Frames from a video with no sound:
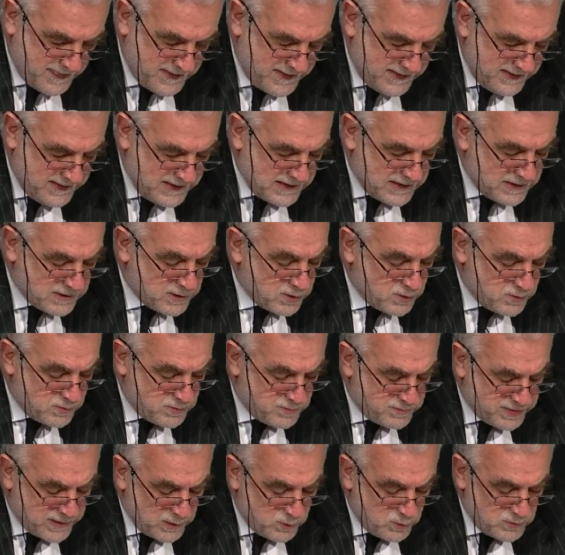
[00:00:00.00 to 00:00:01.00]
in the search
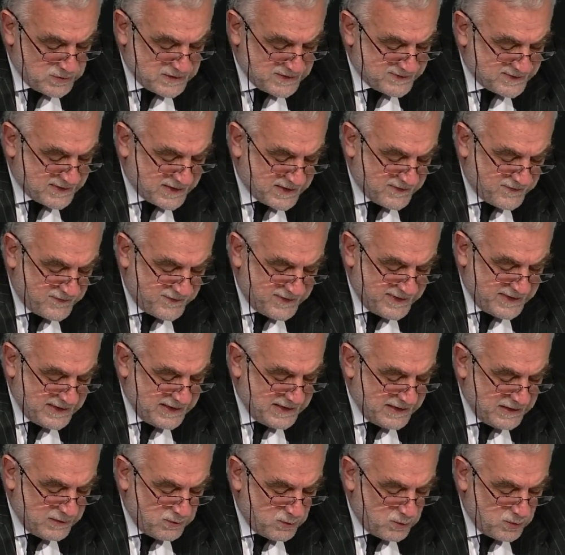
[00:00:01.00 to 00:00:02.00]
for stolen
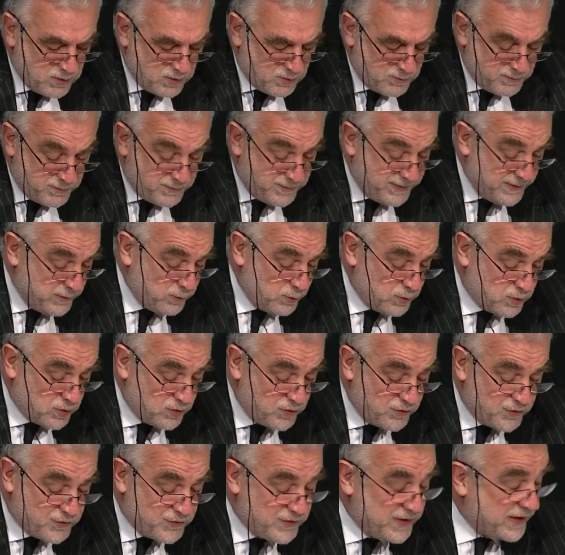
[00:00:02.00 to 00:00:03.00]
babies. And this
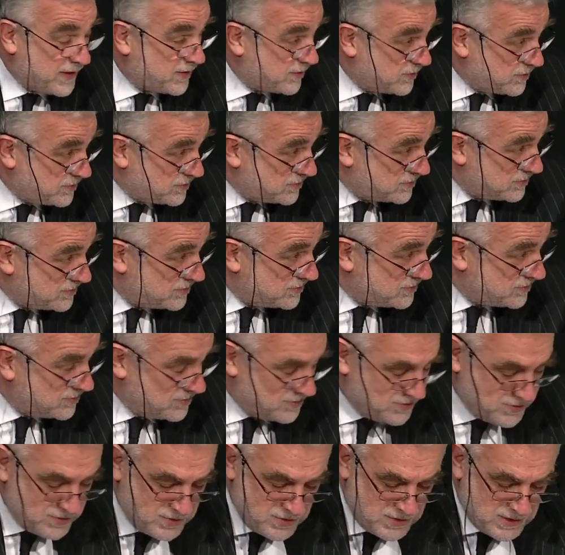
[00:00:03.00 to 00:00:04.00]
question
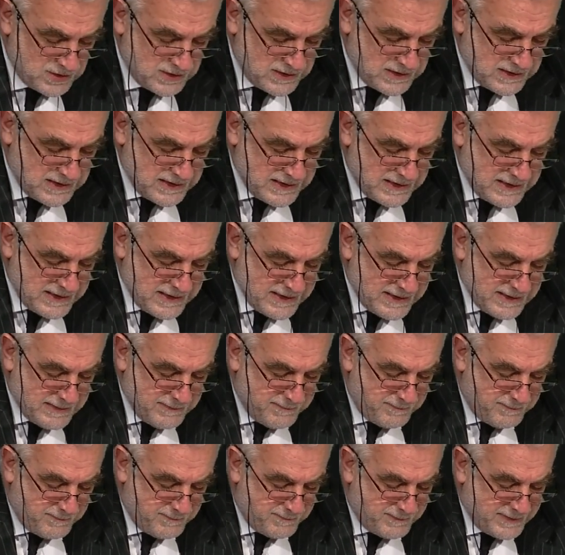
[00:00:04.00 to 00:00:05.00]
asks for
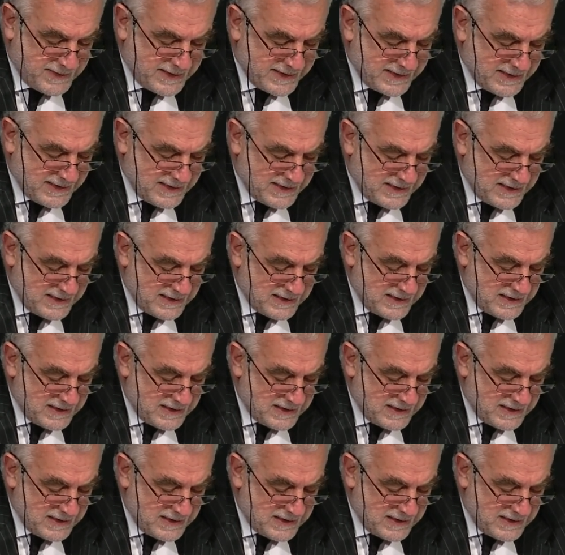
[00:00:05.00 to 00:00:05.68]
advice